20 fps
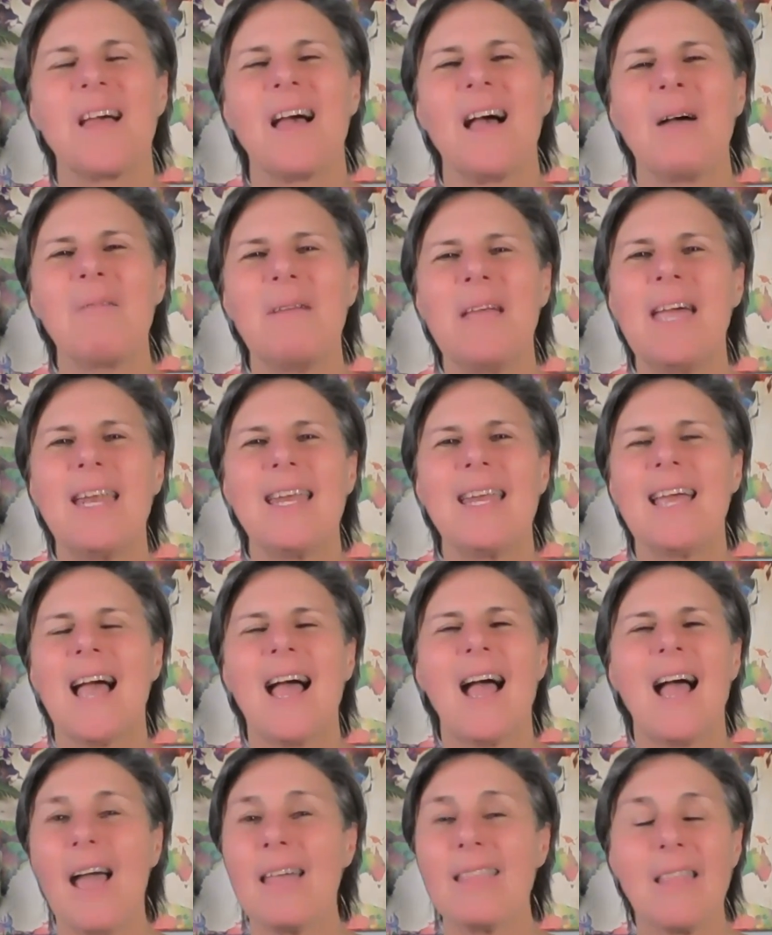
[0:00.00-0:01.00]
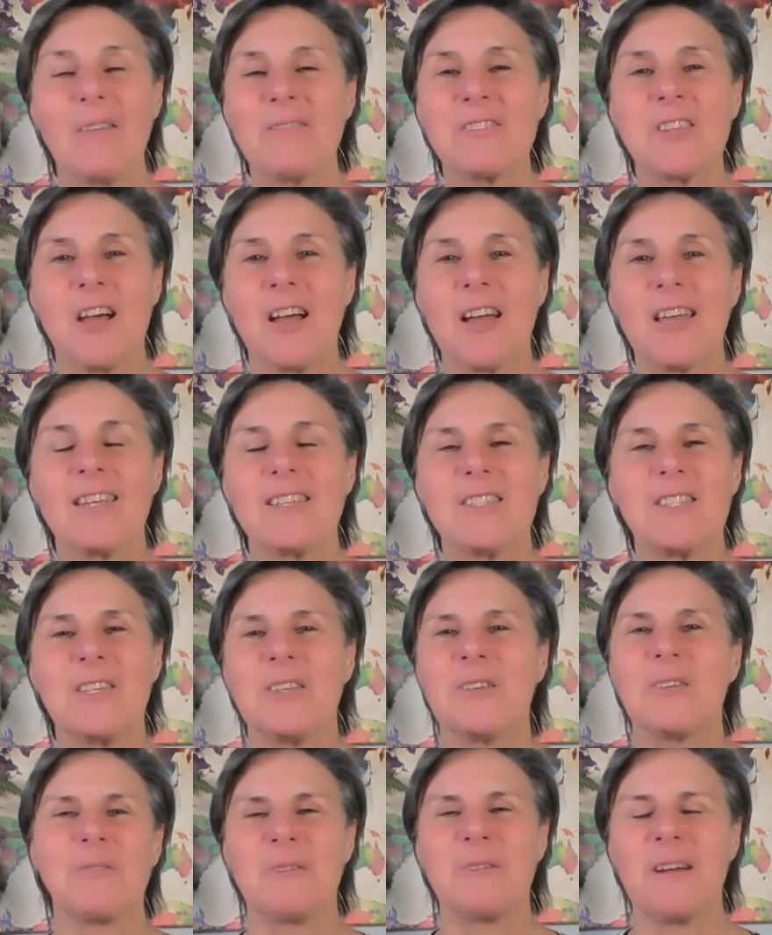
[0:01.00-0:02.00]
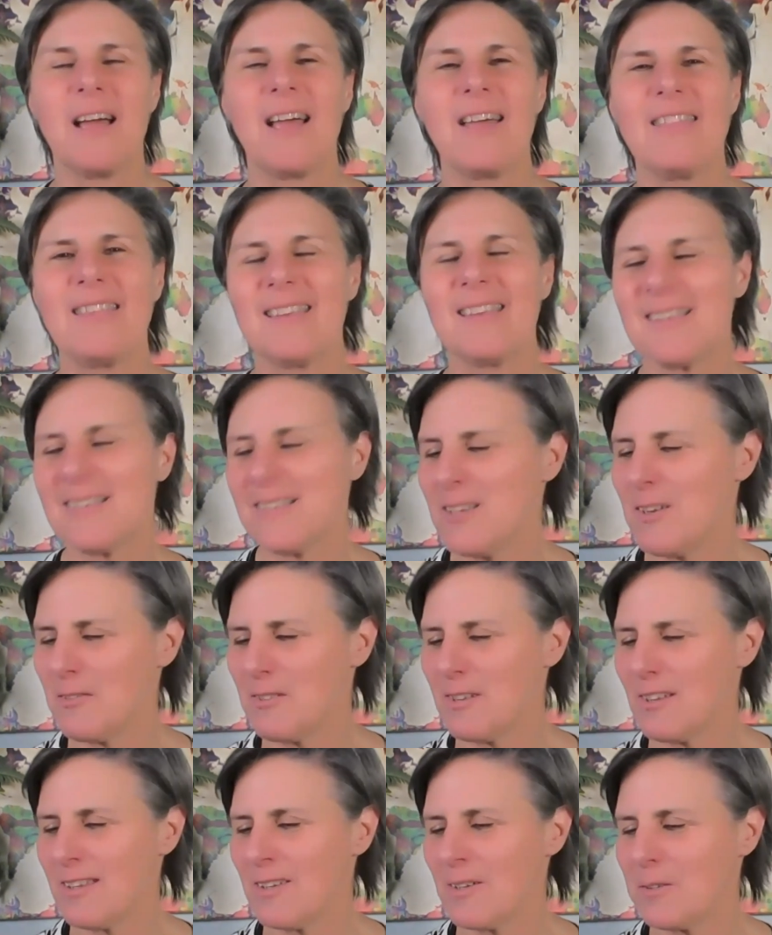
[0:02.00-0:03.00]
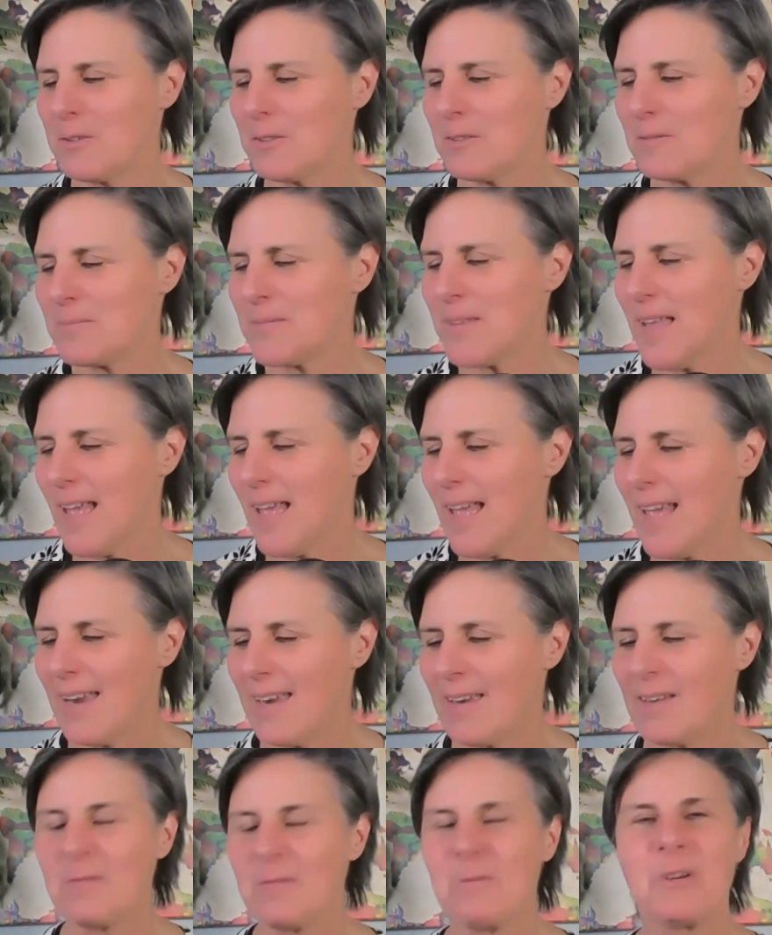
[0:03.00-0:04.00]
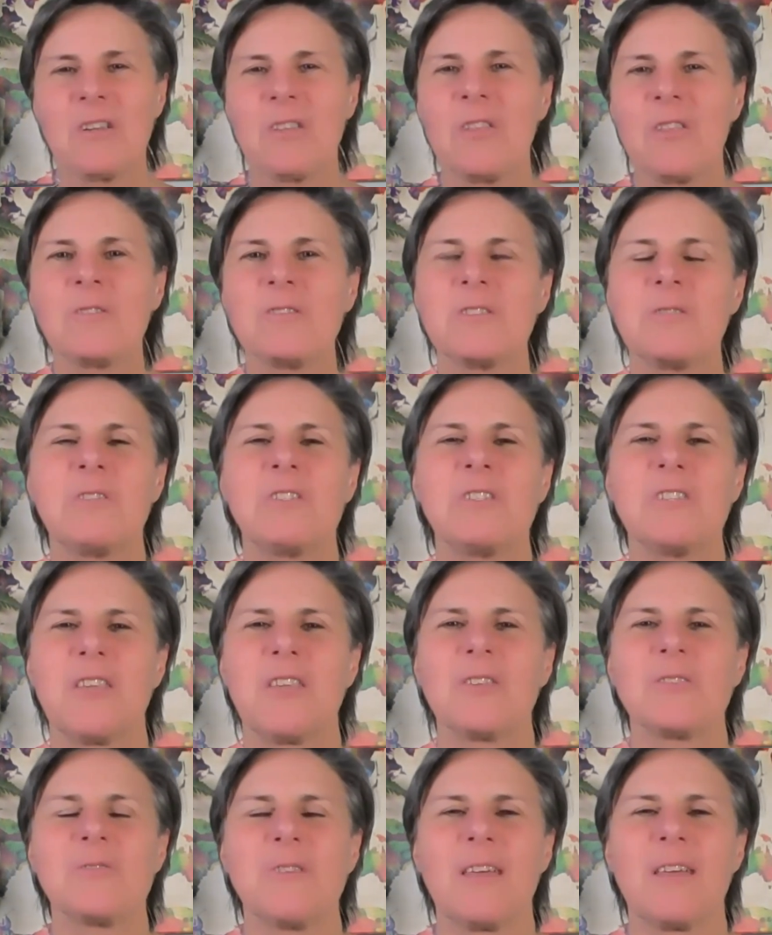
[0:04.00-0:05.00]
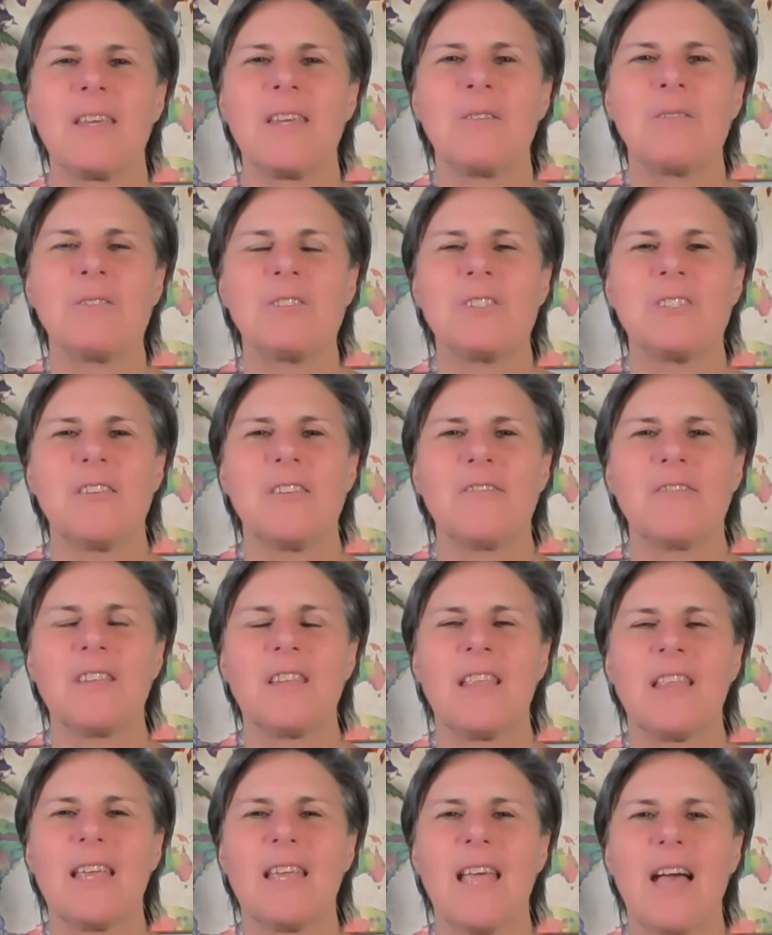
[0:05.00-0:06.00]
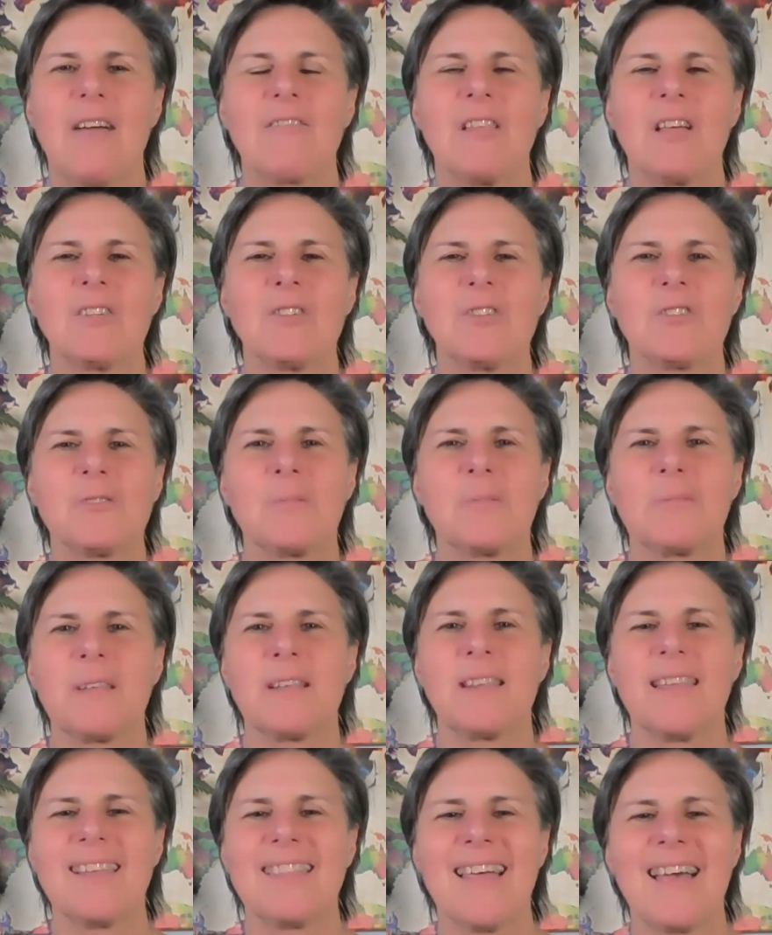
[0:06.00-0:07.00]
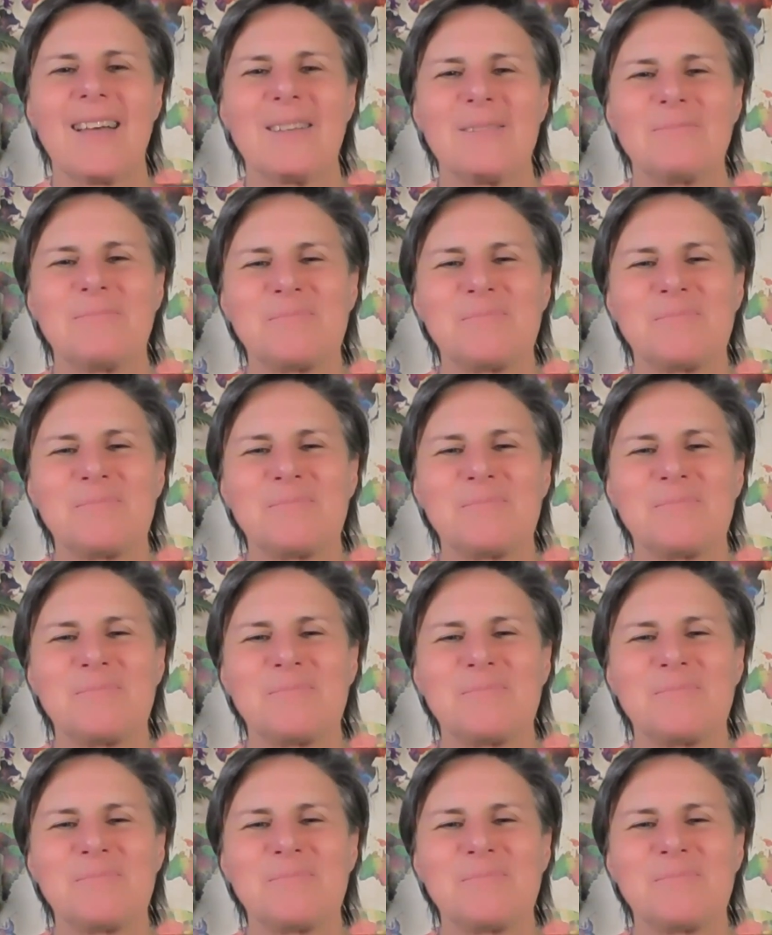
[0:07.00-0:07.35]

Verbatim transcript: Um, Annie, I love talking to you. I think you're really cool and we're close to each other. So I think we should definitely like have lunch or something like that.